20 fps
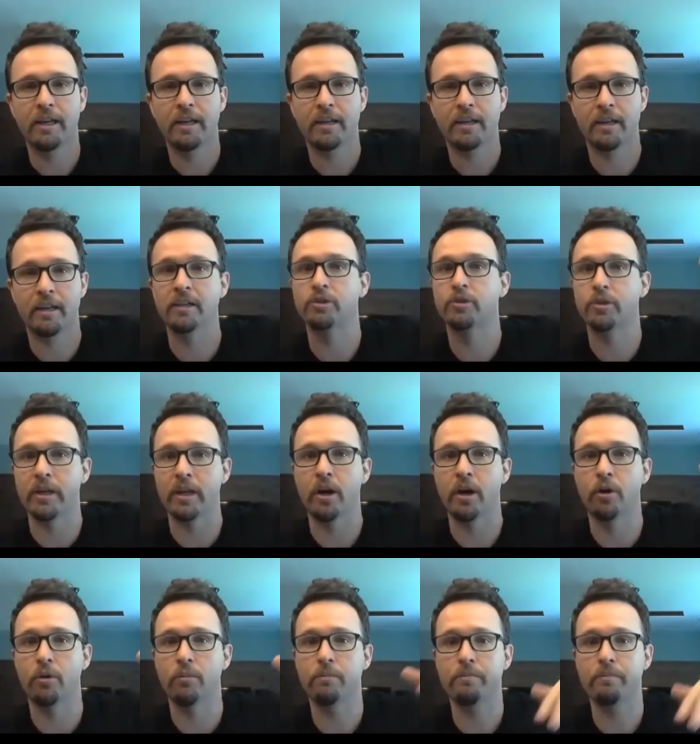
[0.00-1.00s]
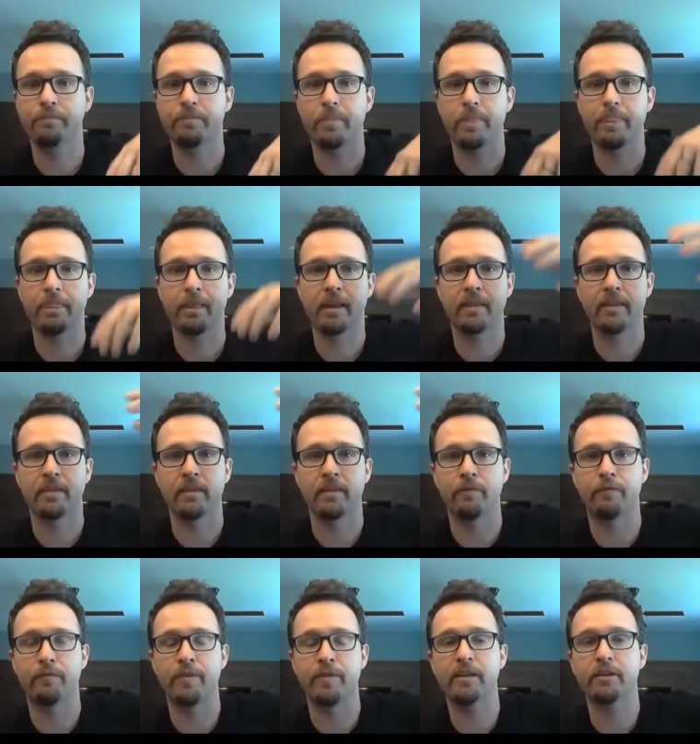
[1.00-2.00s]
country home. The
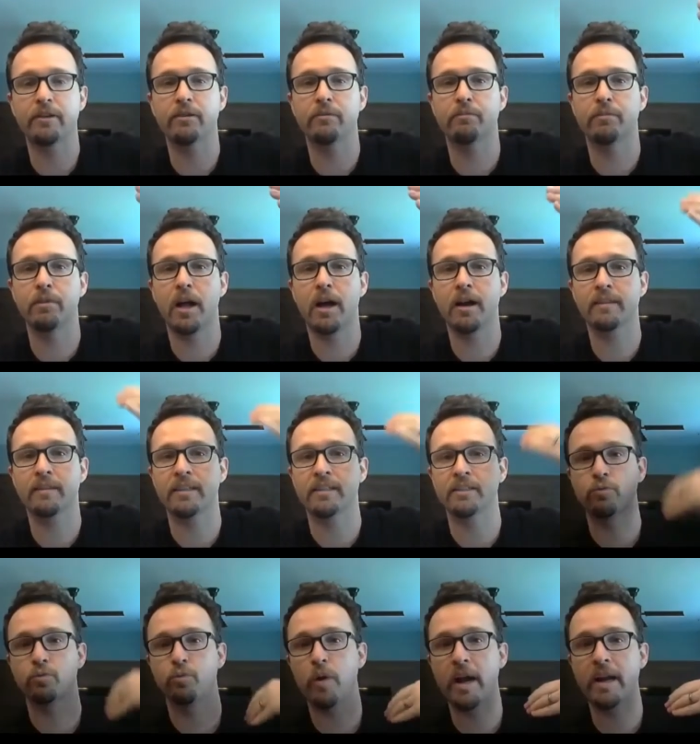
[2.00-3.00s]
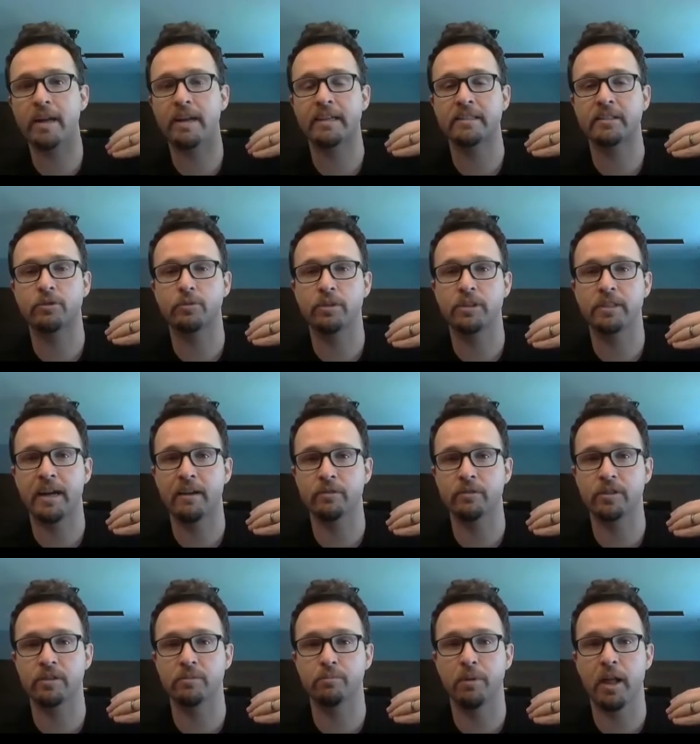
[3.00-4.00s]
vineyard block that is right next to his
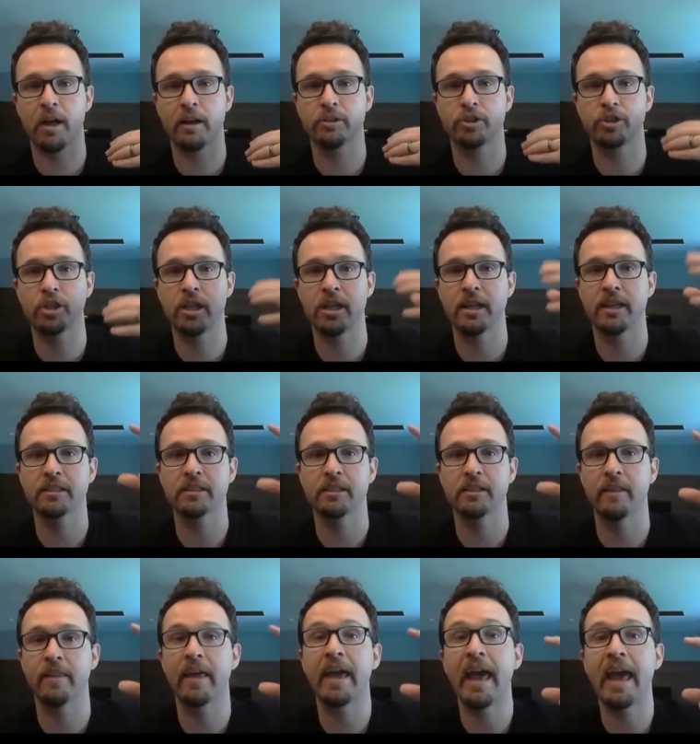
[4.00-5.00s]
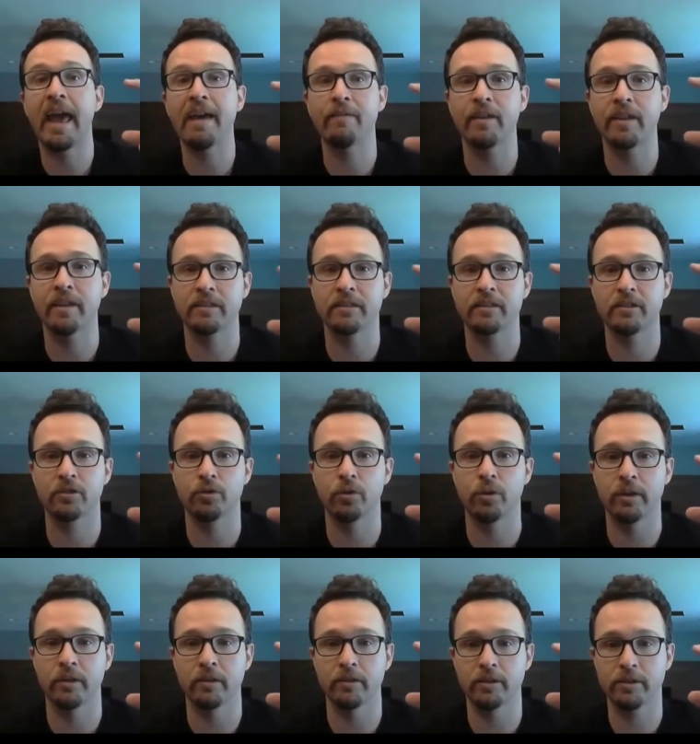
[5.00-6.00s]
house is Block G, and it's on the heaviest
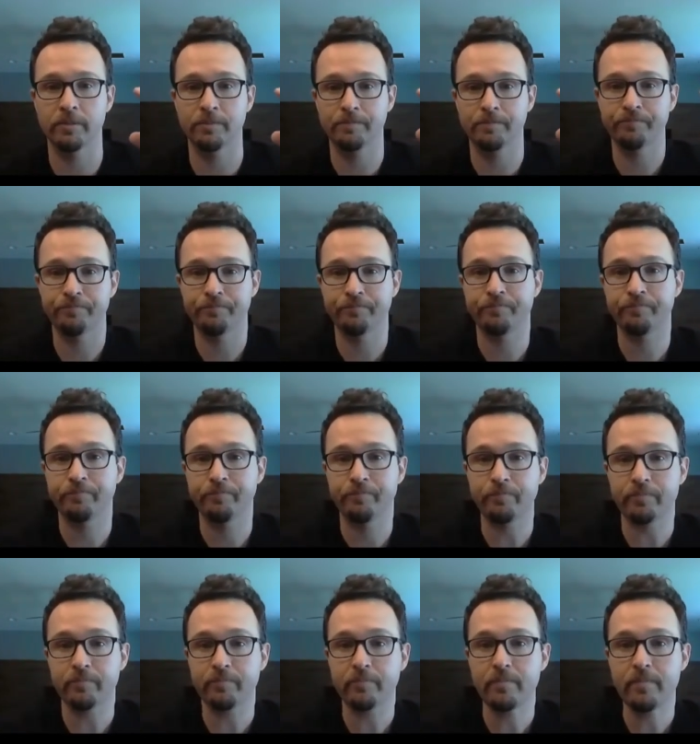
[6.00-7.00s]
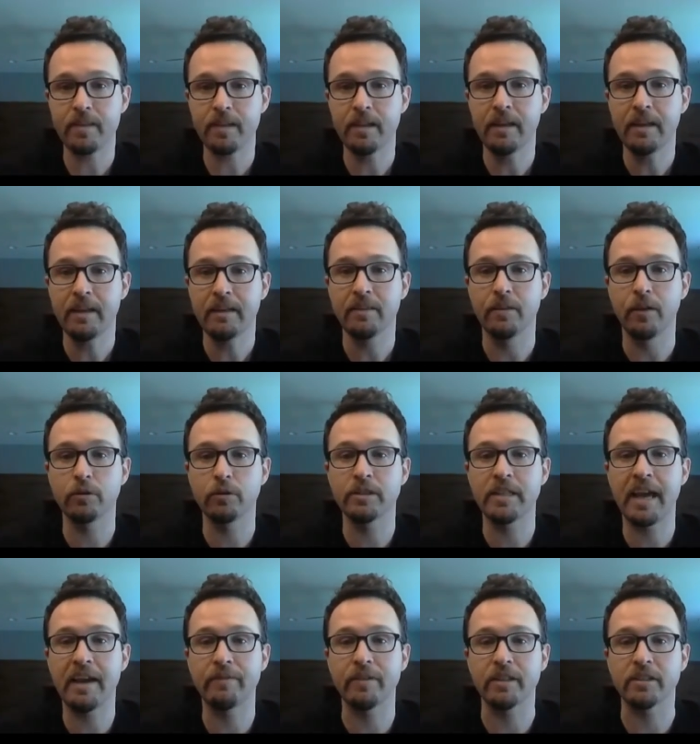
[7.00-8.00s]
soils. Those
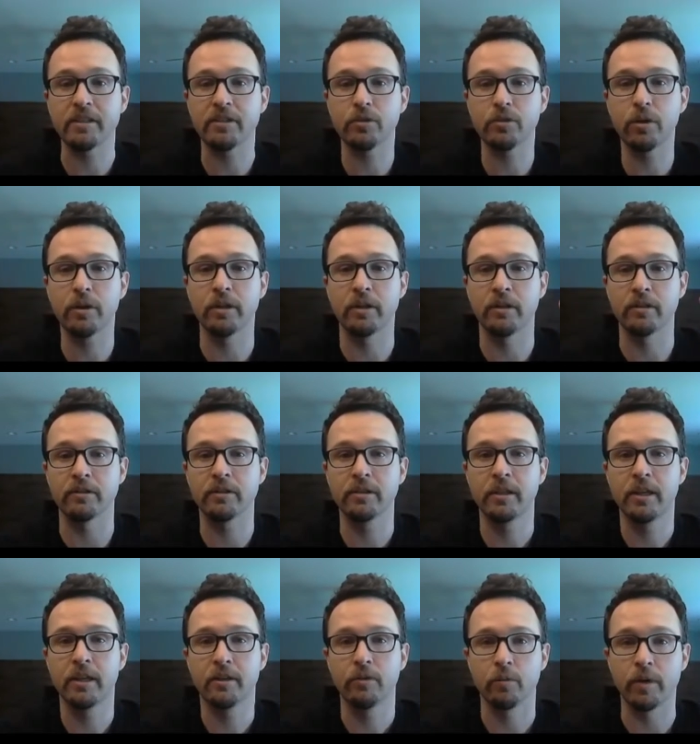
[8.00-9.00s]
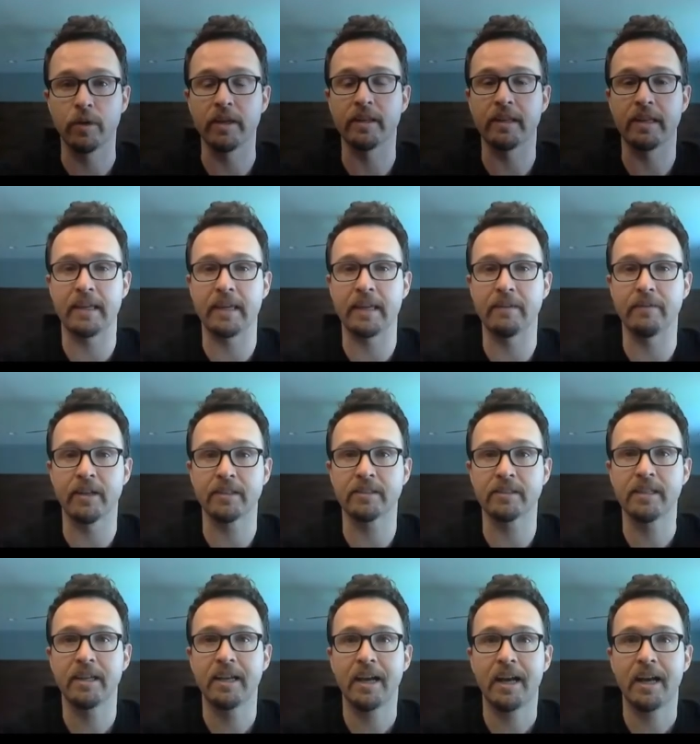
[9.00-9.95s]
heavy soils really give us